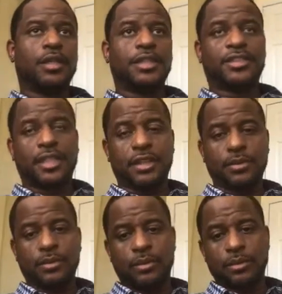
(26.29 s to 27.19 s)
let's say
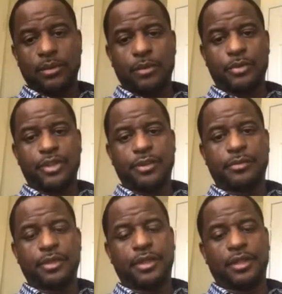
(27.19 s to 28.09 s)
you open
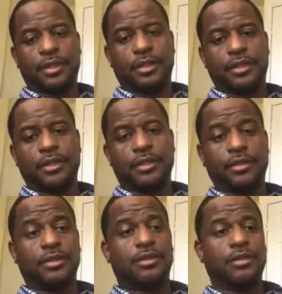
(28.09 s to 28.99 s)
up,
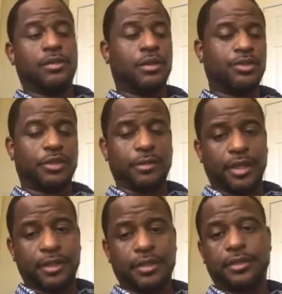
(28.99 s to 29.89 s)
you go to the
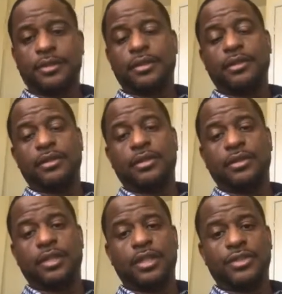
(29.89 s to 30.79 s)
bank,
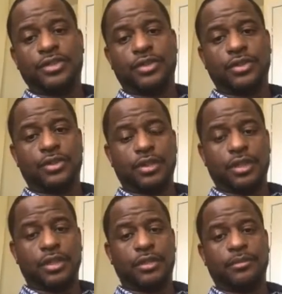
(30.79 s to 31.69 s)
you get a secured,
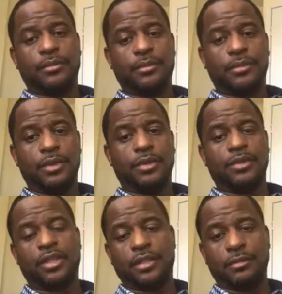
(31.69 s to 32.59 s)

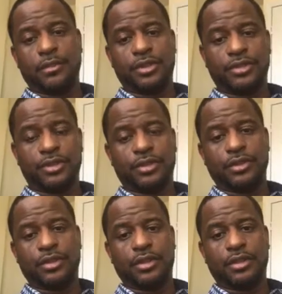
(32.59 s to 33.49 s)
you tell them you want a
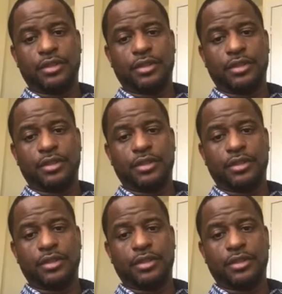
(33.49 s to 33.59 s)
secured